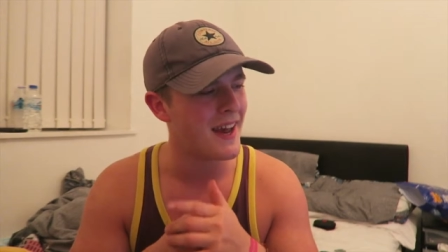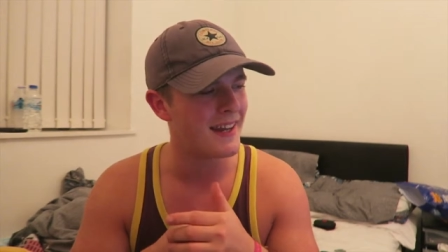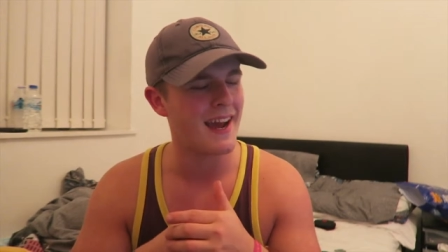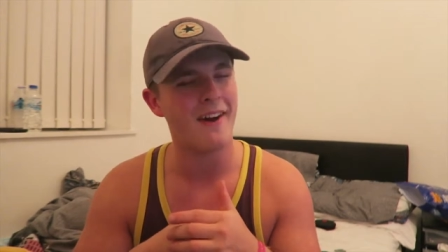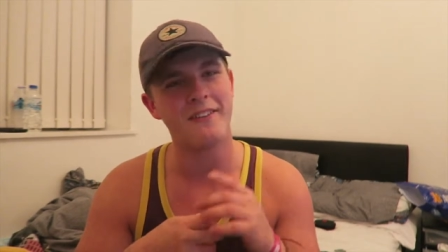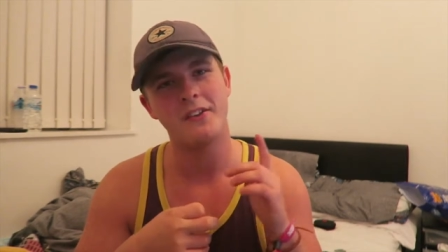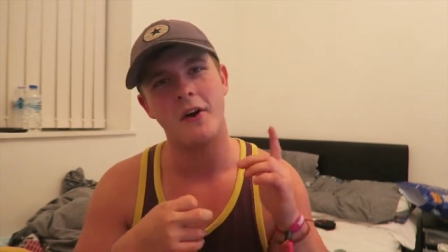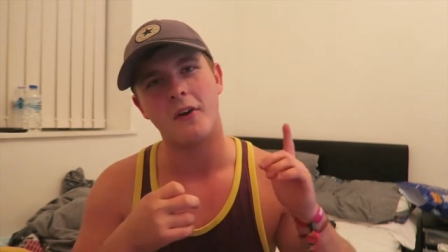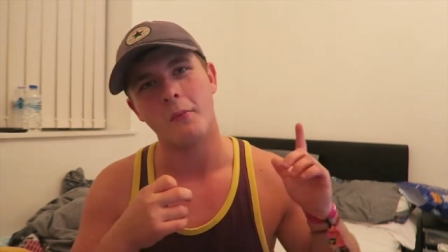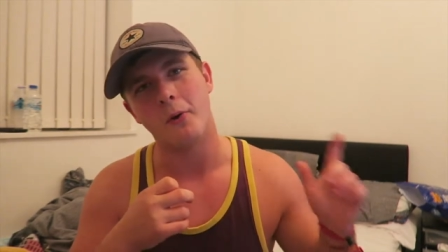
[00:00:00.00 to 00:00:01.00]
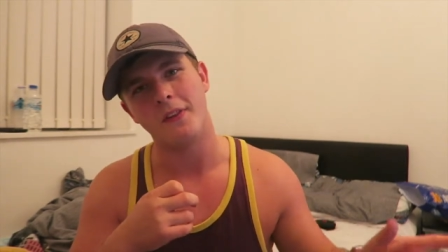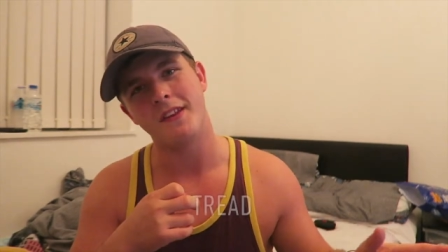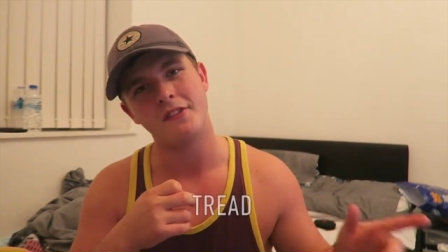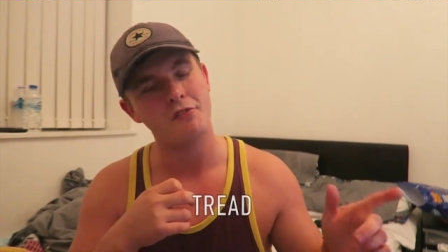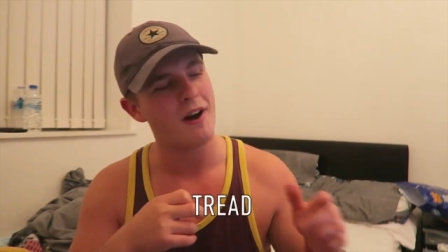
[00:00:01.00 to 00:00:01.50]
is heading out, so I'm gonna put
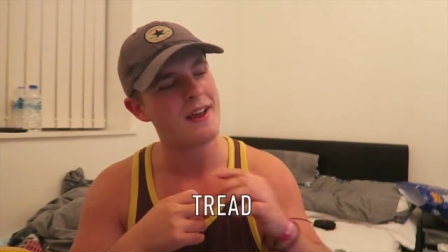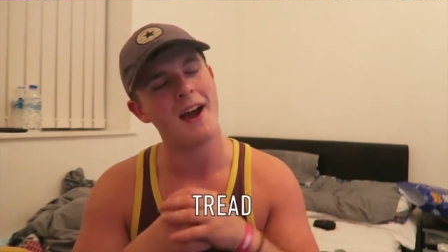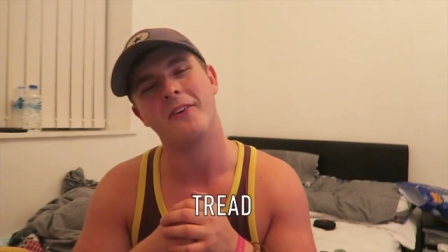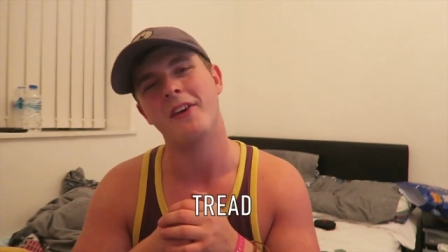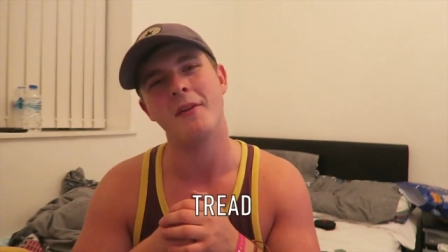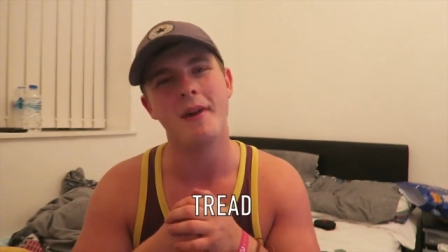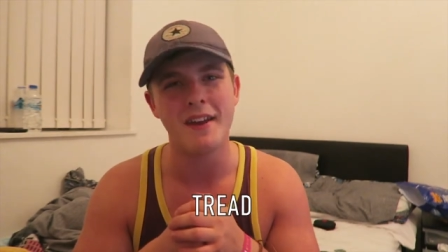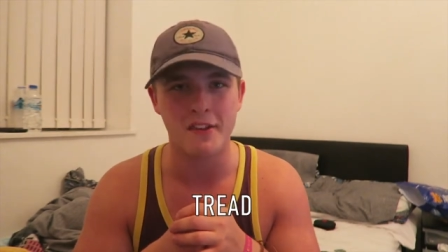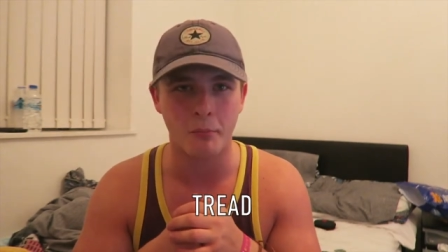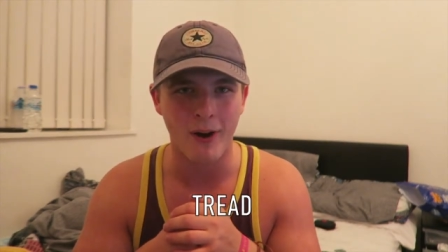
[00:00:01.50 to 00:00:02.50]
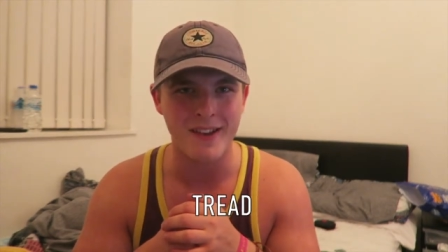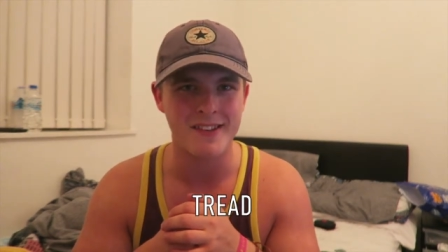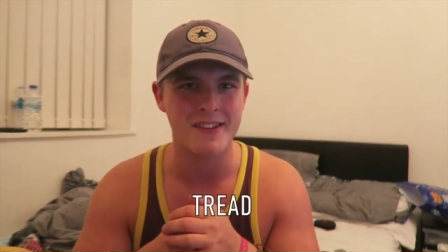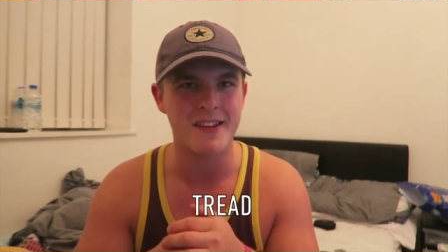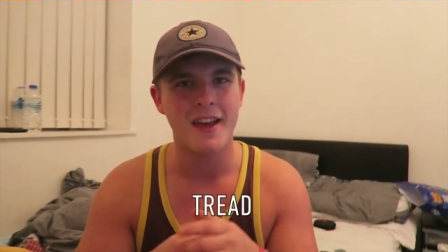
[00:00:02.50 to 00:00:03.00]
this TREAD acronym into
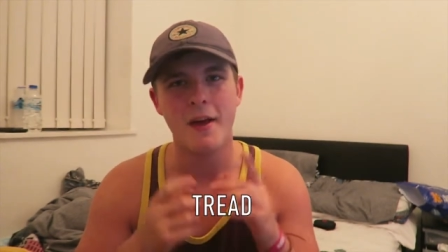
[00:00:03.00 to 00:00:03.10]
practice.